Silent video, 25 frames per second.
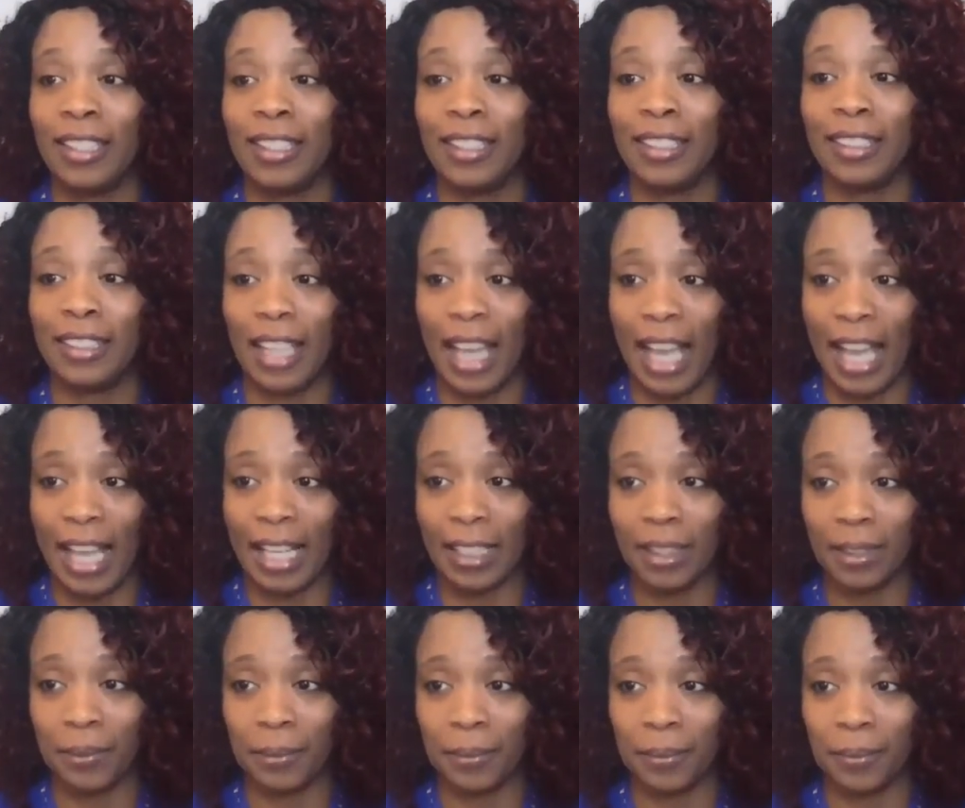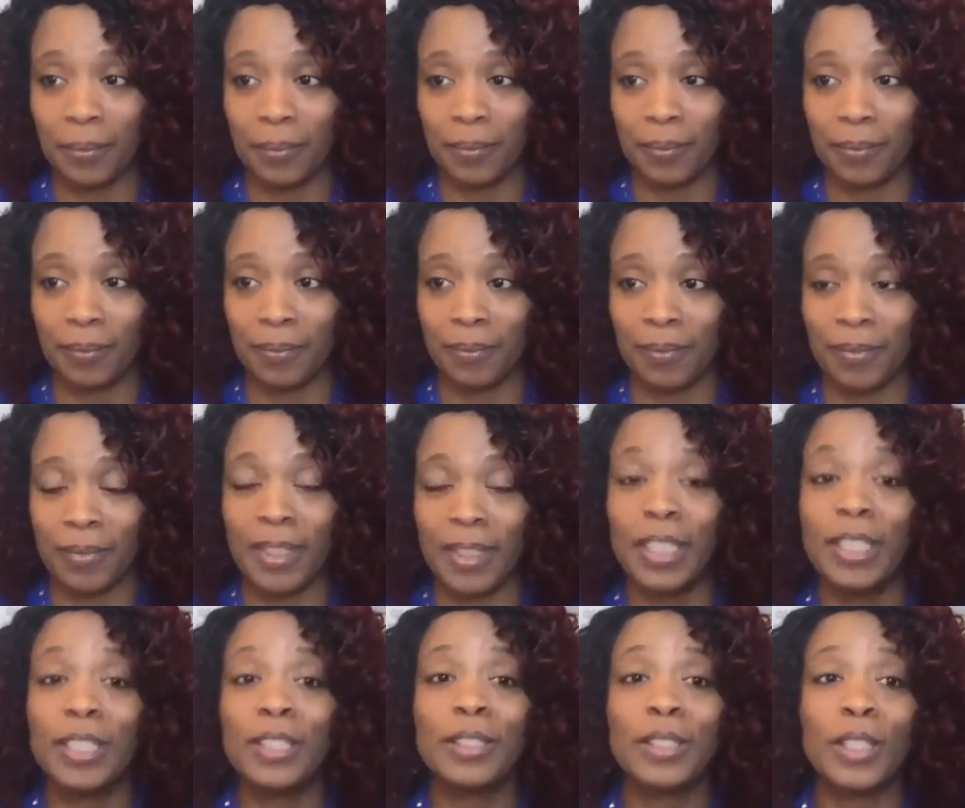Got it?
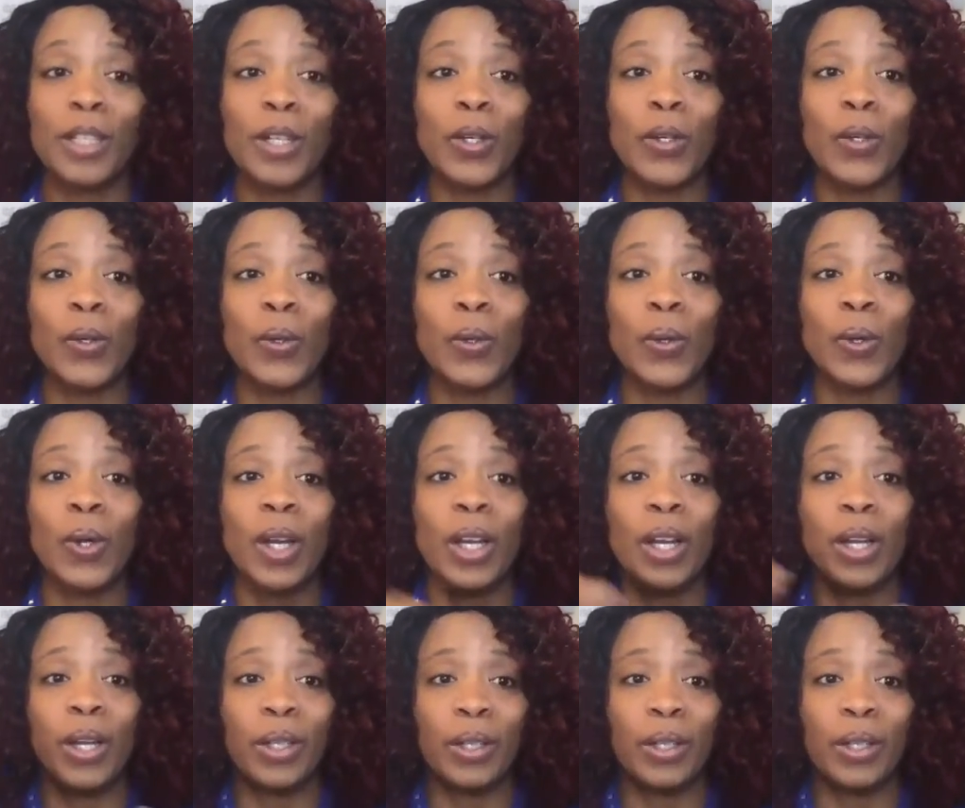So